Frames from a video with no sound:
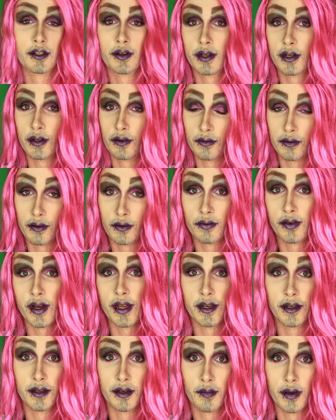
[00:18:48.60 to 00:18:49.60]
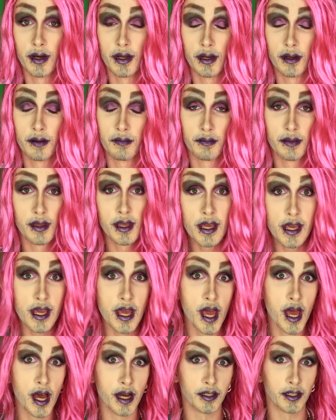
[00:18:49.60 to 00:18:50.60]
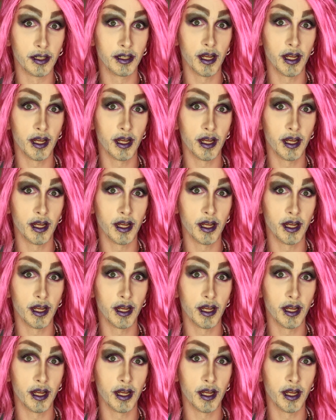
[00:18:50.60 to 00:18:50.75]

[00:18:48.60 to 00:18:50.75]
so I don't offend anybody. Yes,